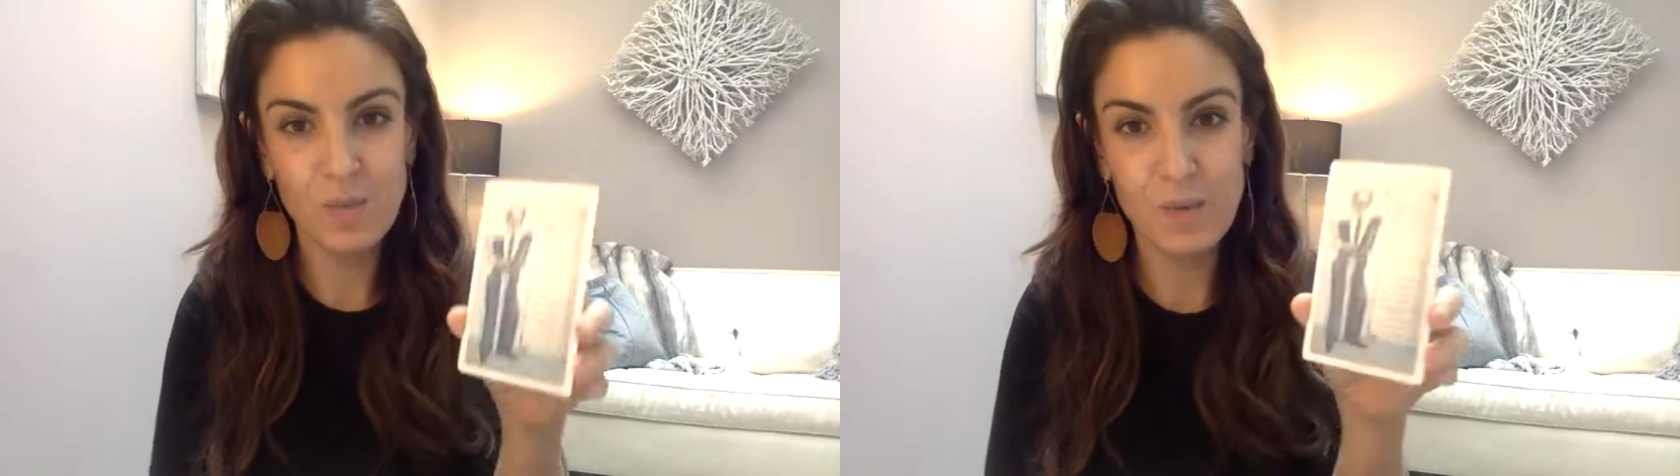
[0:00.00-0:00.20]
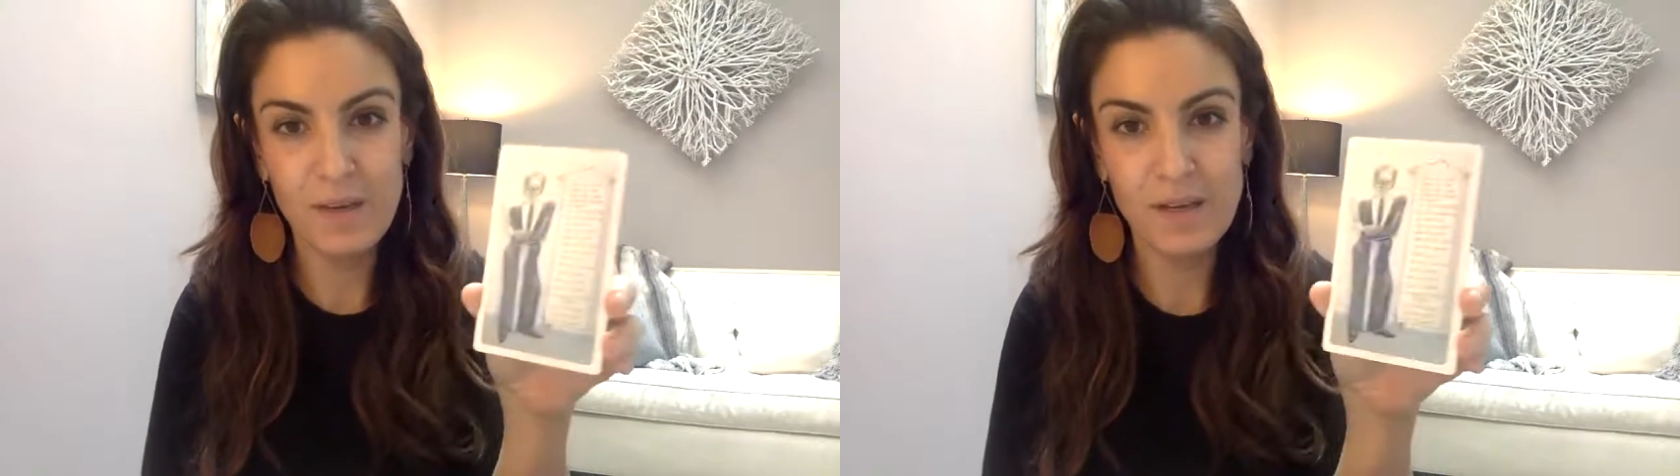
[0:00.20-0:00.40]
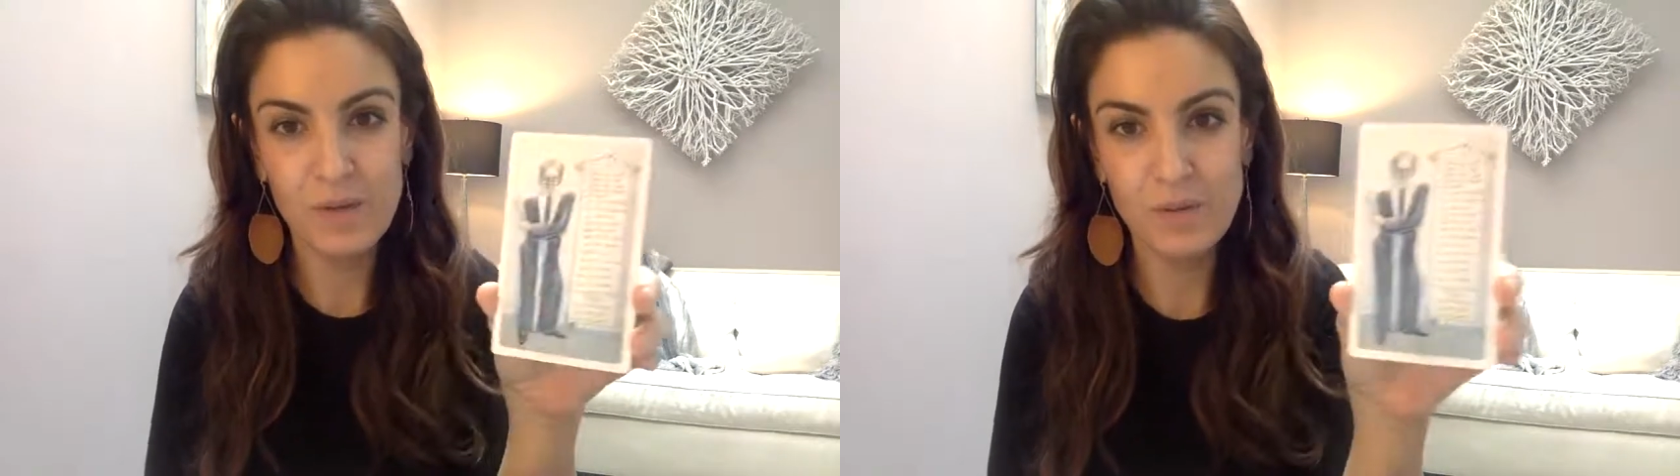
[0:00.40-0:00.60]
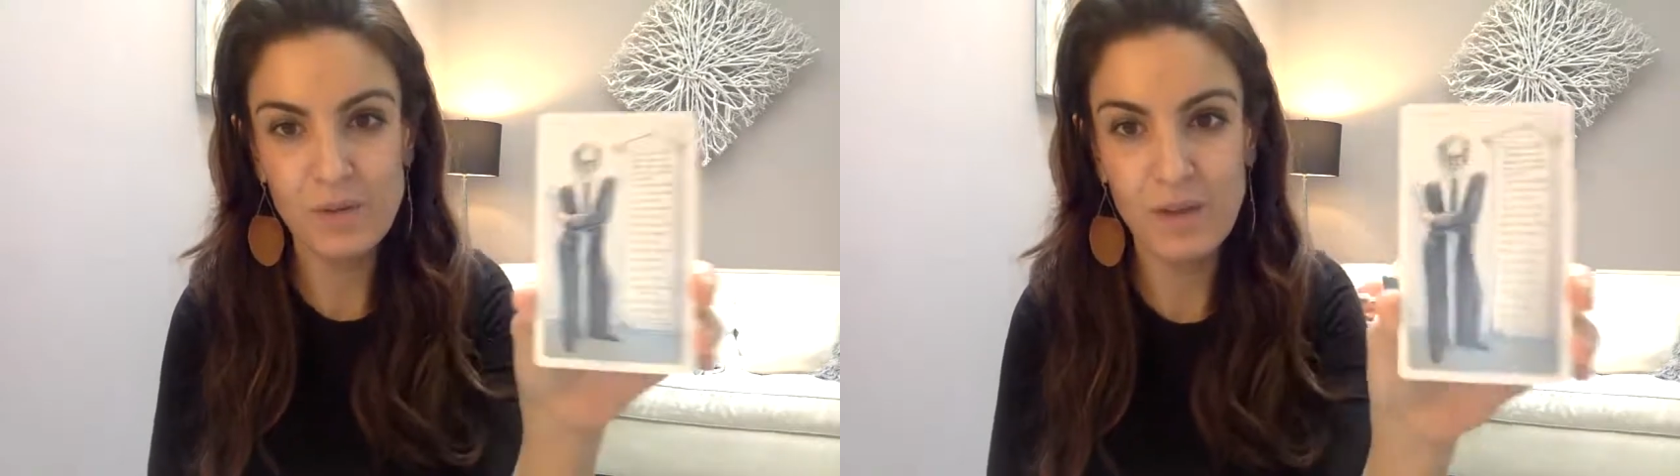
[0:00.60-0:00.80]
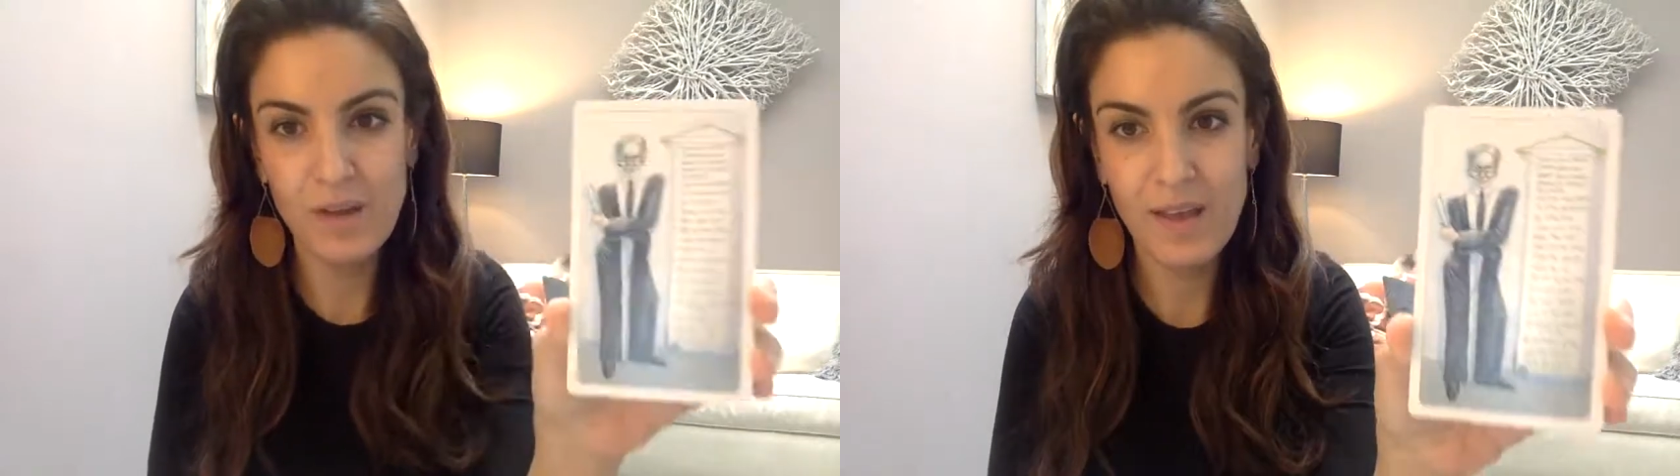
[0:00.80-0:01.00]
woman
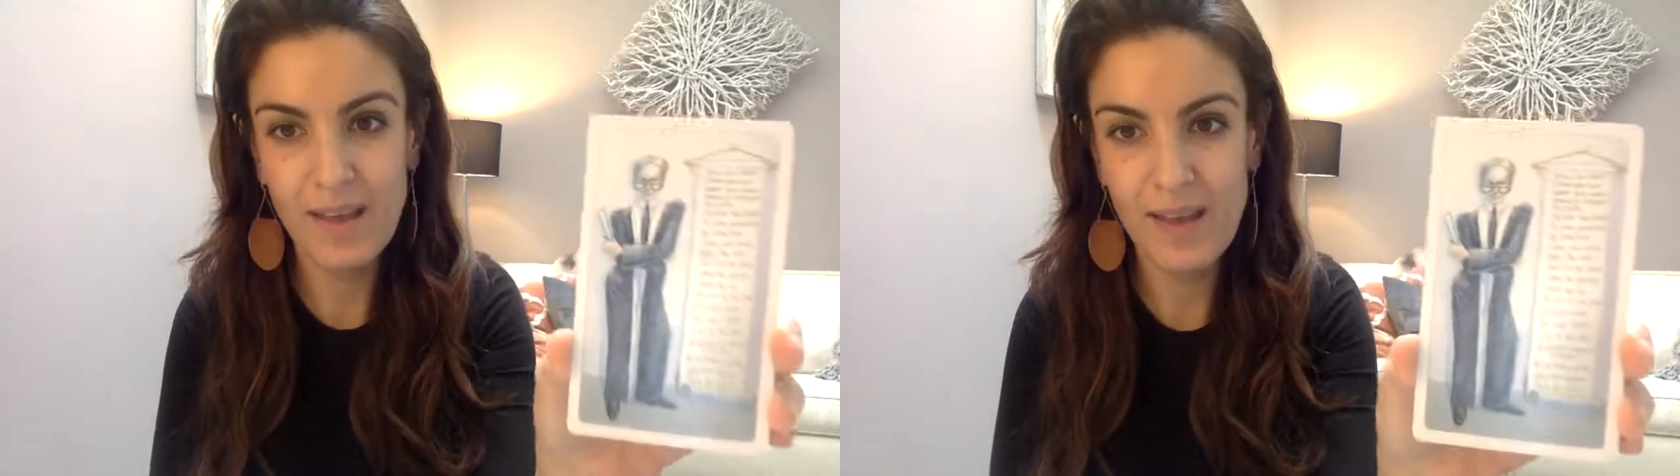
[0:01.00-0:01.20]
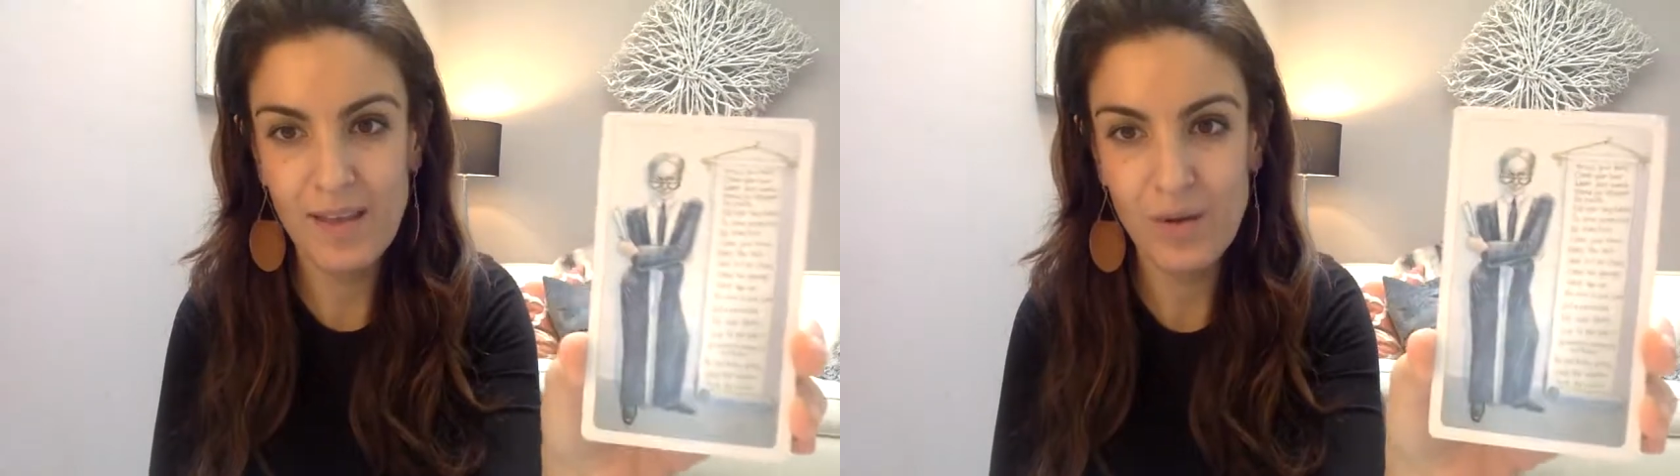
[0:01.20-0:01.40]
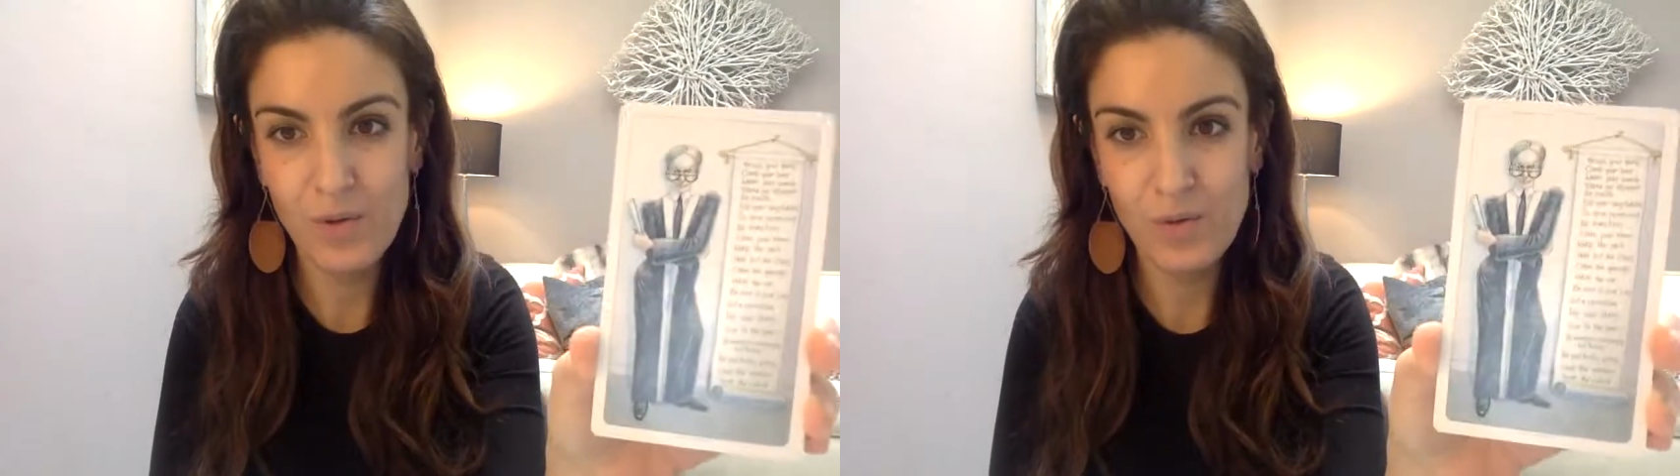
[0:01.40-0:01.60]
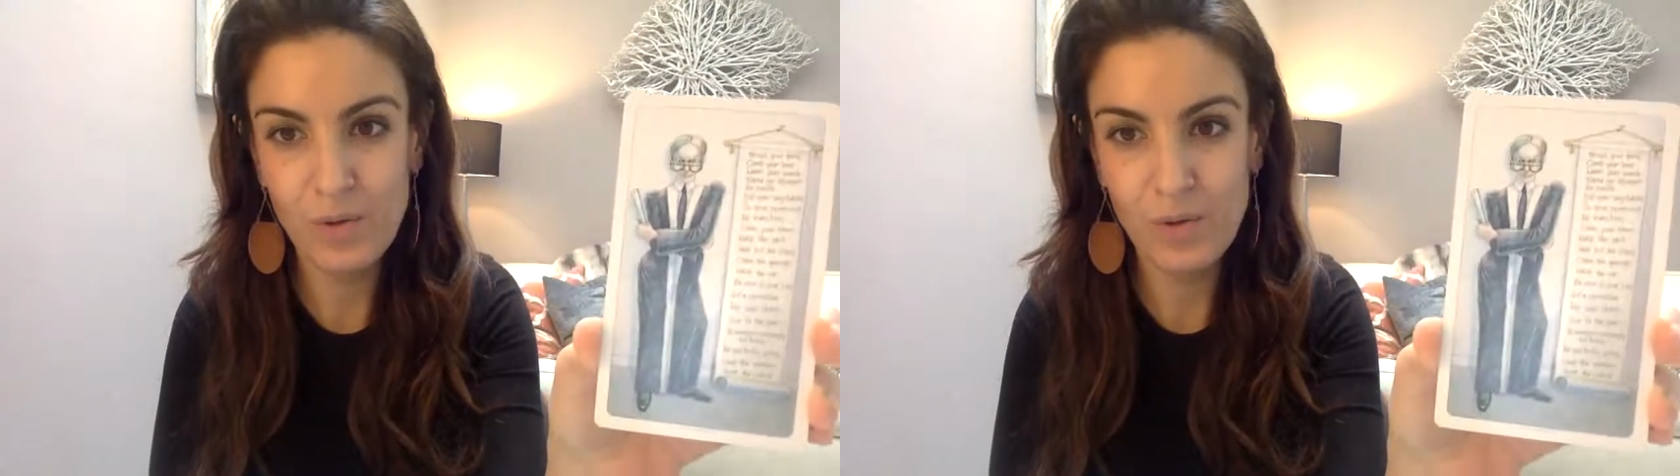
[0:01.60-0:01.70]
who's looking at a whole